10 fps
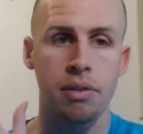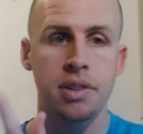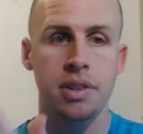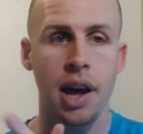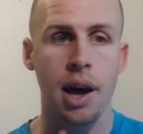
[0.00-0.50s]

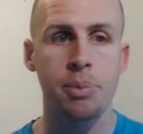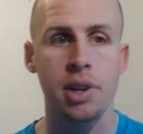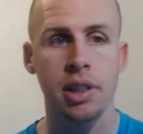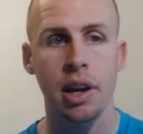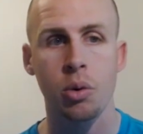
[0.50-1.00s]
slabs
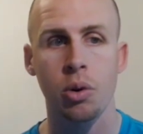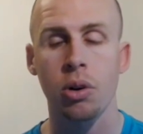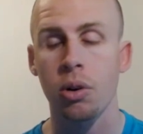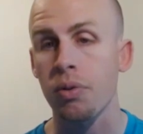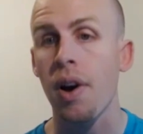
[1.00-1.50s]
in that
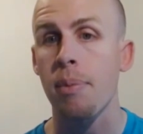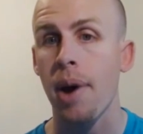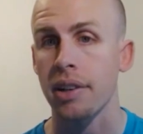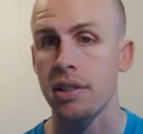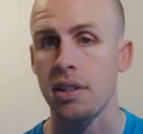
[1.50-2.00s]
order, or 5
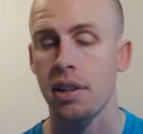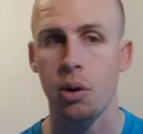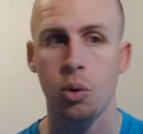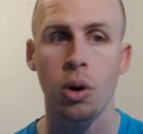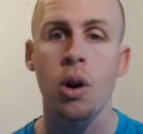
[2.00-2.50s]
magazines in that
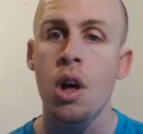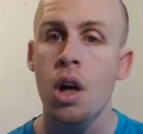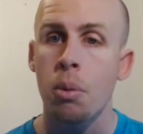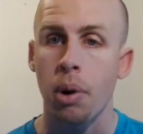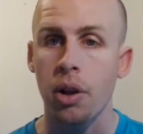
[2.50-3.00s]
order,
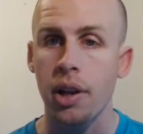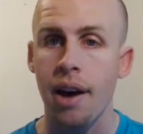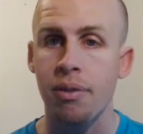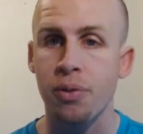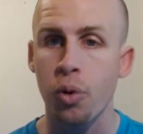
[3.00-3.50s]
but I only
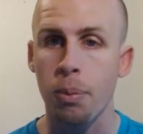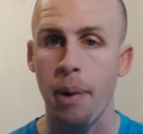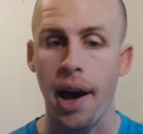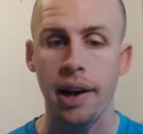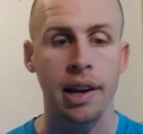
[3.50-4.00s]
got 4
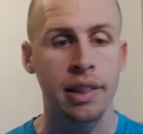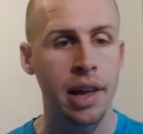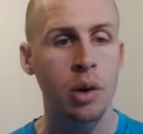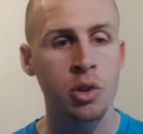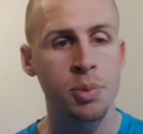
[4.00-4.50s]
back, and
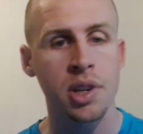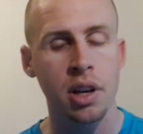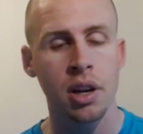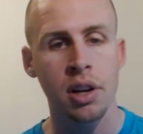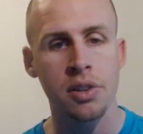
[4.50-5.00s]
that was
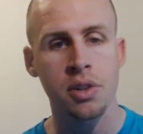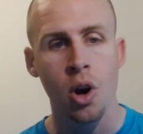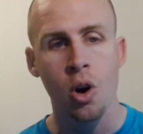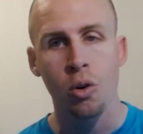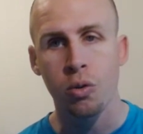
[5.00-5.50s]
because
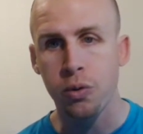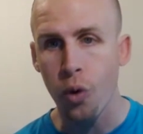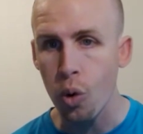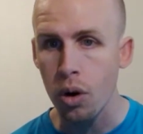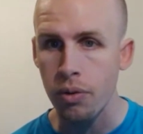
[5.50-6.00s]

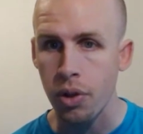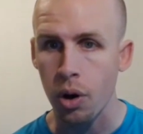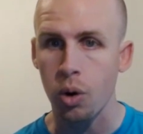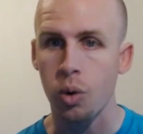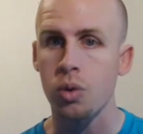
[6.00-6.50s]
4 of
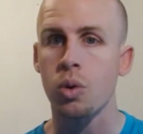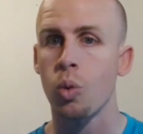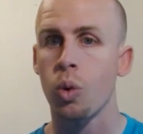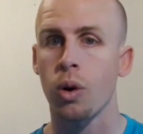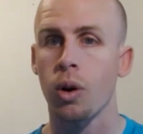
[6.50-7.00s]
those
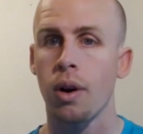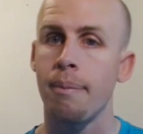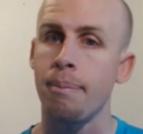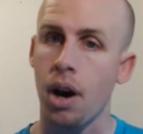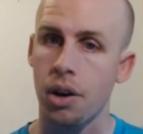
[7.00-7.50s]
were
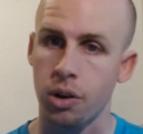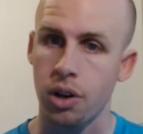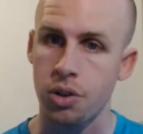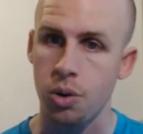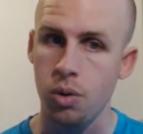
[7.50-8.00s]
modern
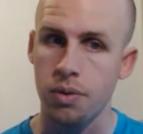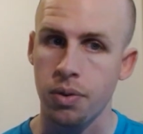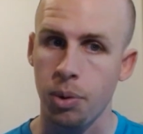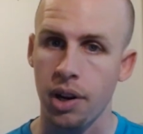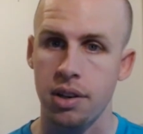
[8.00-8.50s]
issues
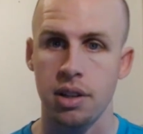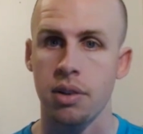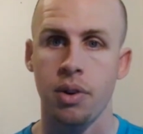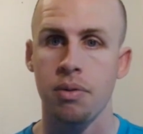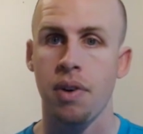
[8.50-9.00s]
from
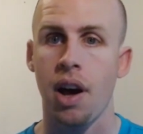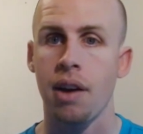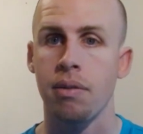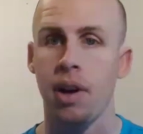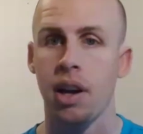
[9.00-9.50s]

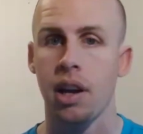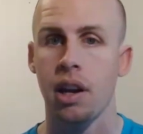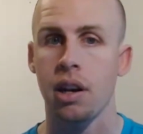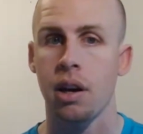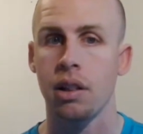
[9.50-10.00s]
1975 and